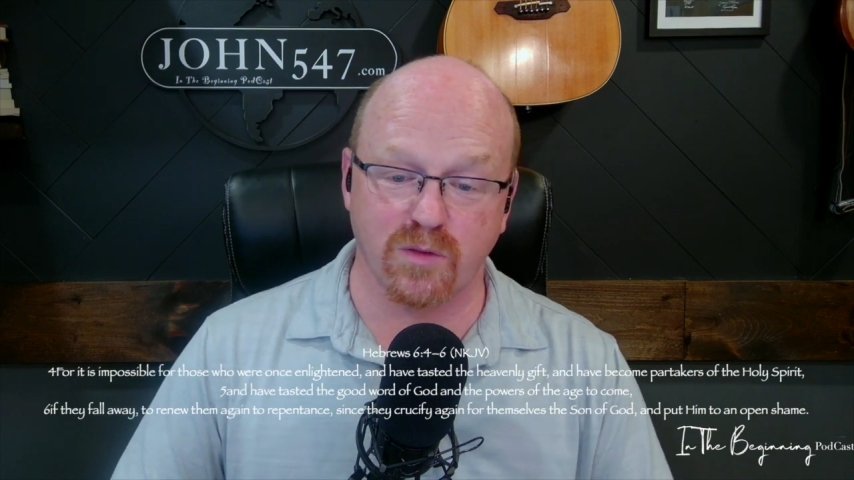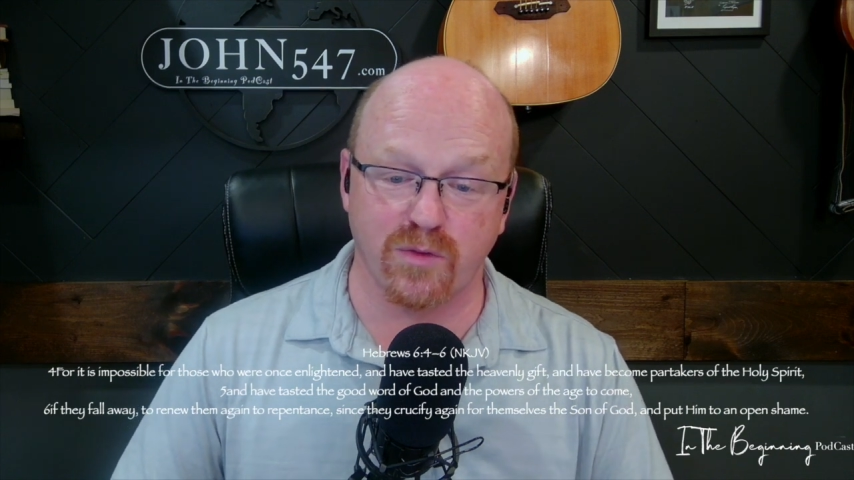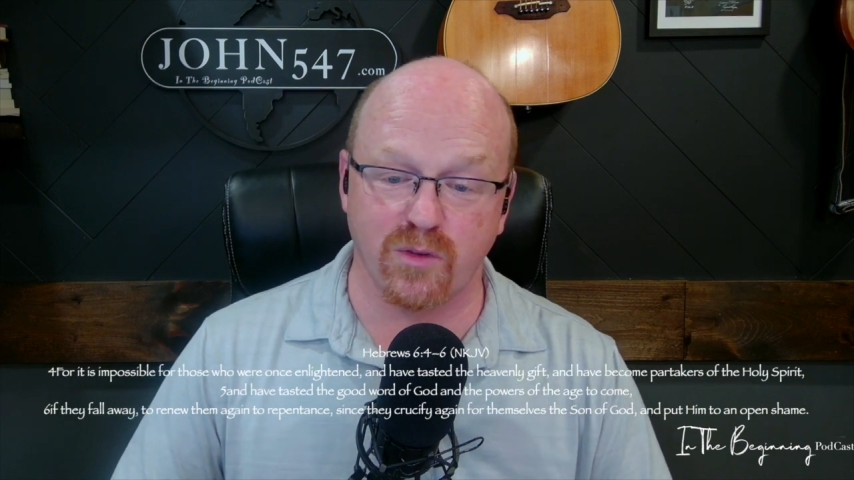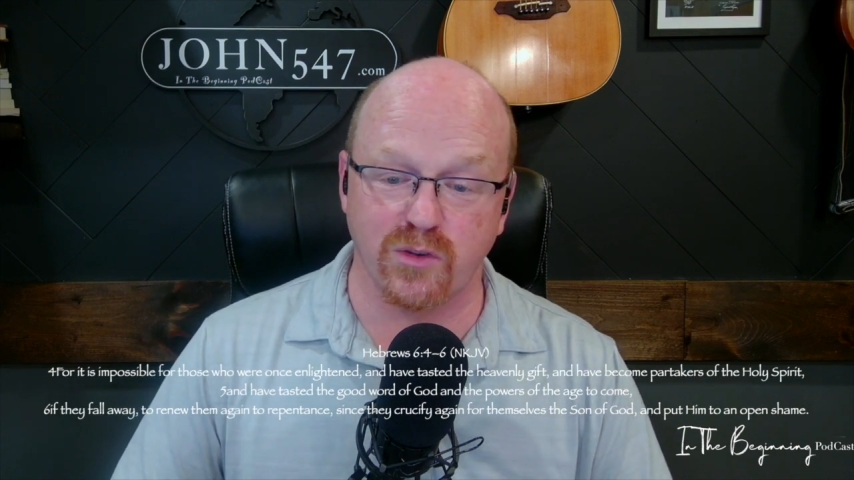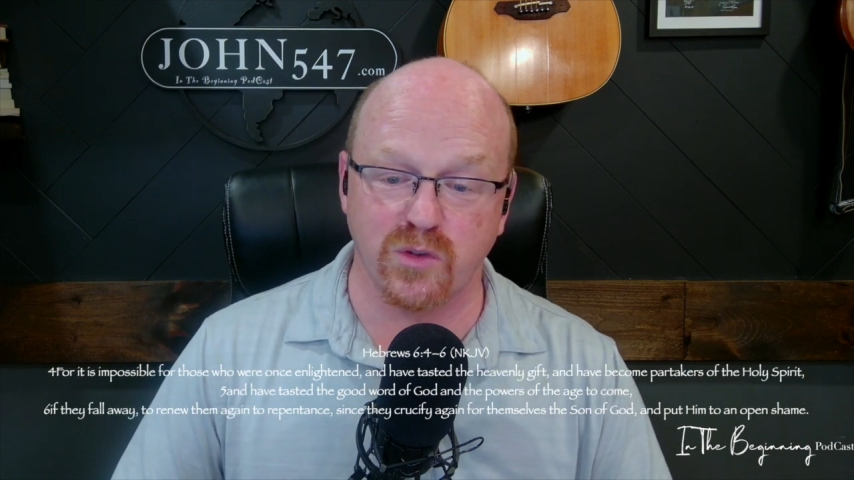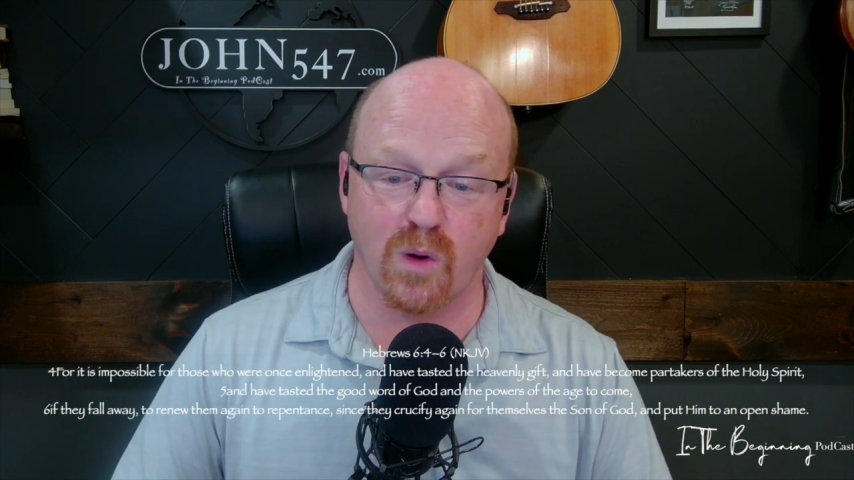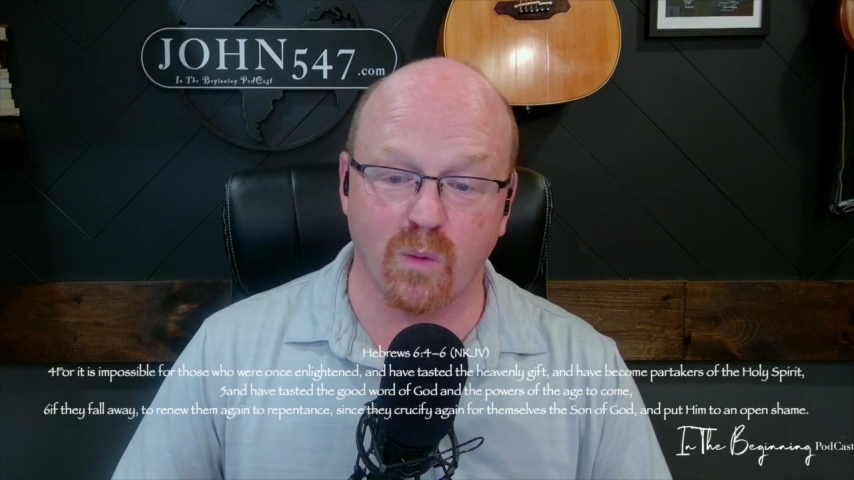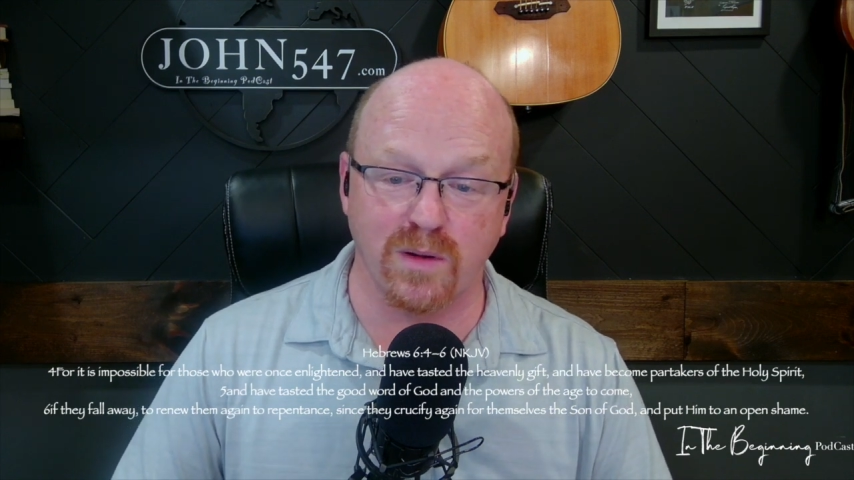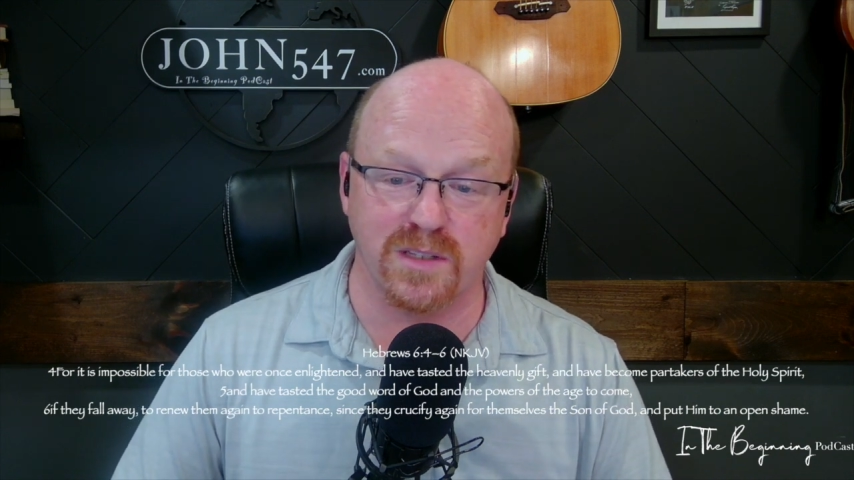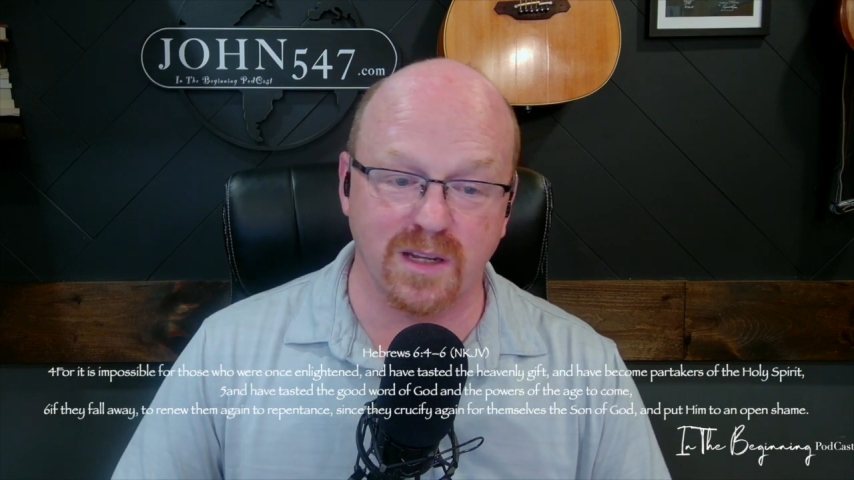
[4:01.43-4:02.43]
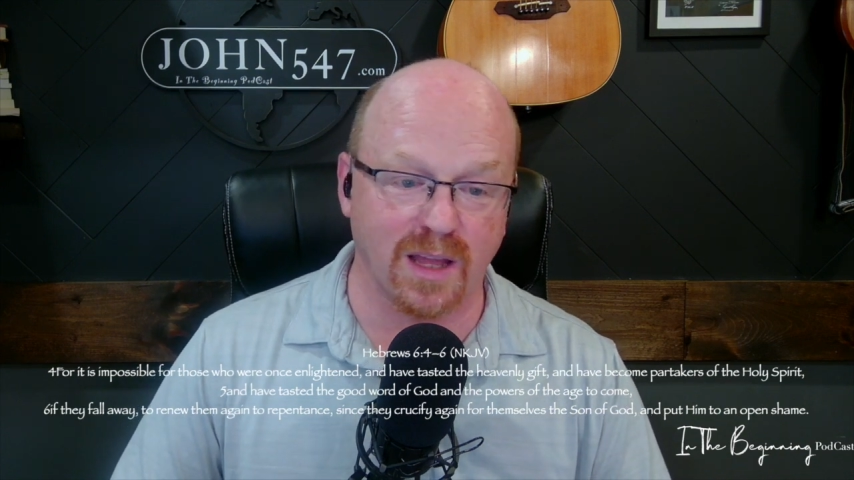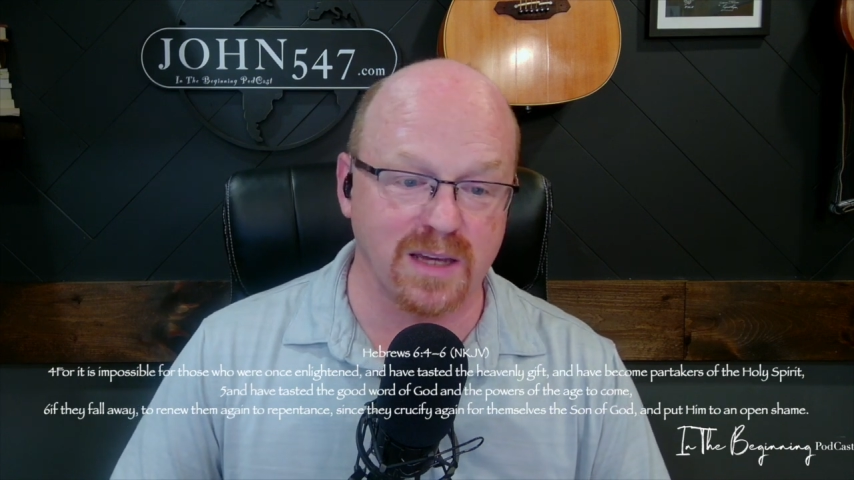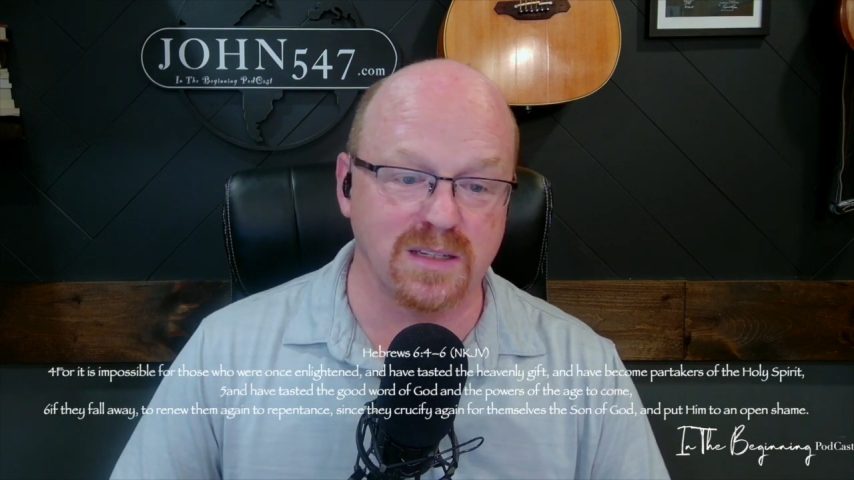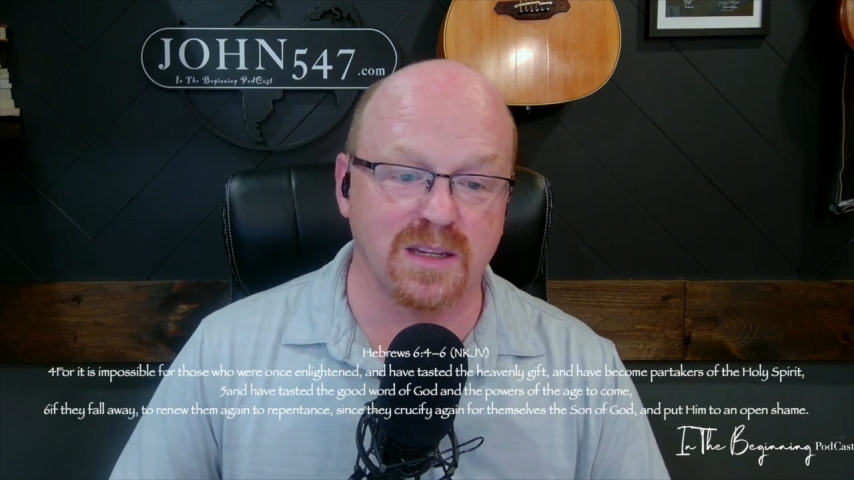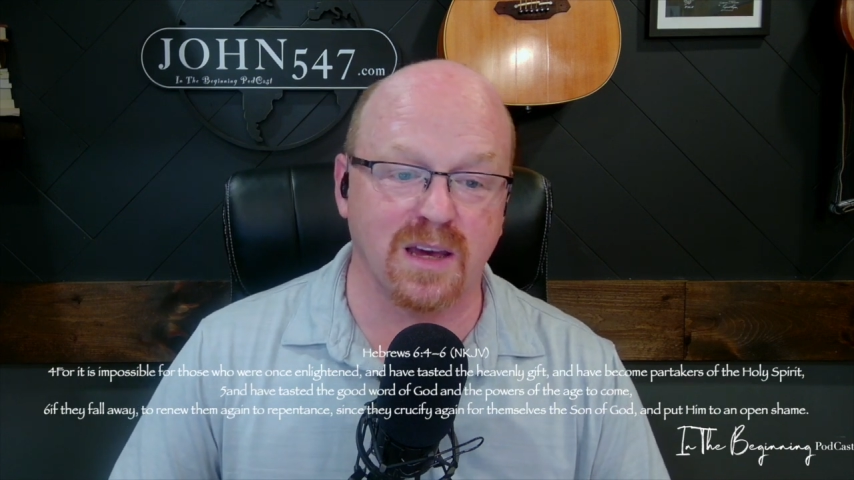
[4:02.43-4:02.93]
for those who were once
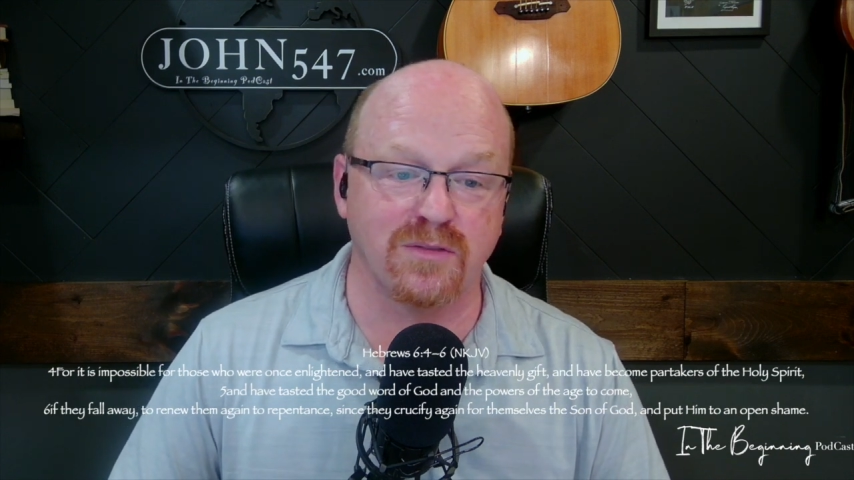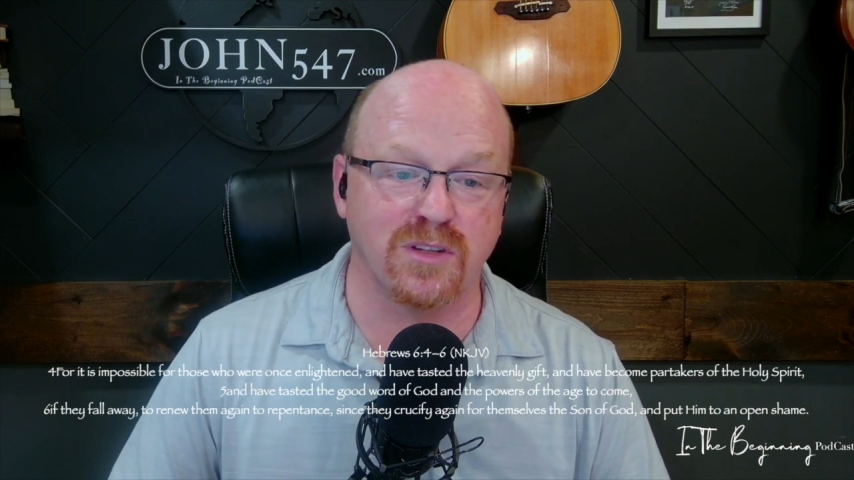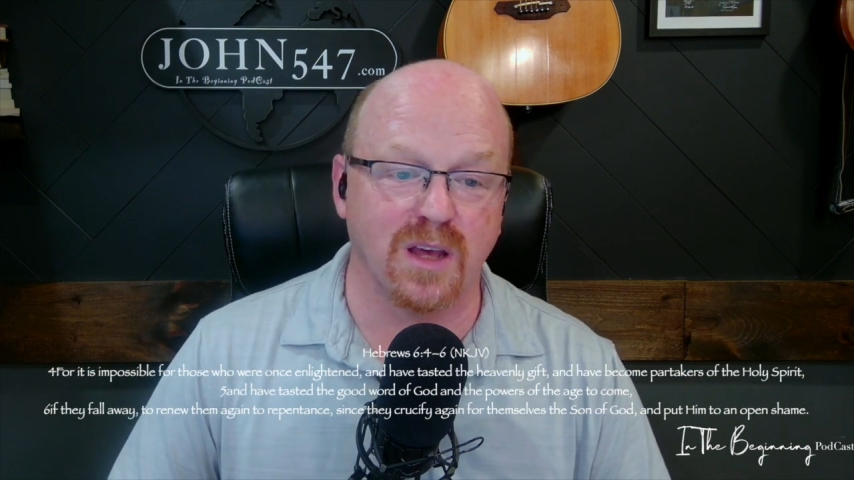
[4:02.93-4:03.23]
enlightened and have